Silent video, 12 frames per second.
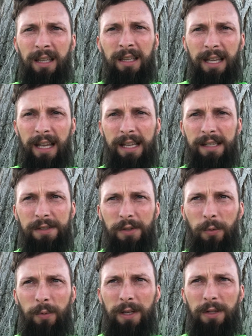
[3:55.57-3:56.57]
Okay, so
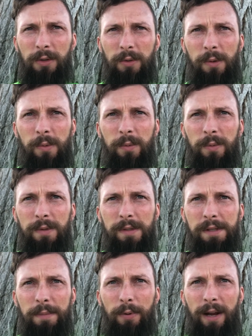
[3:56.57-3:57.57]
when you
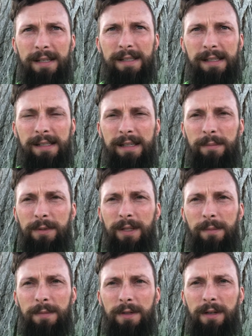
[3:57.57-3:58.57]
suppress these
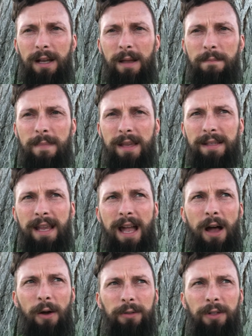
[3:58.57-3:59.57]
symptoms, you're going to miss
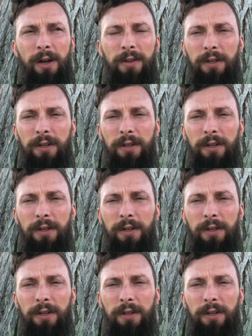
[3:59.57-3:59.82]
out on the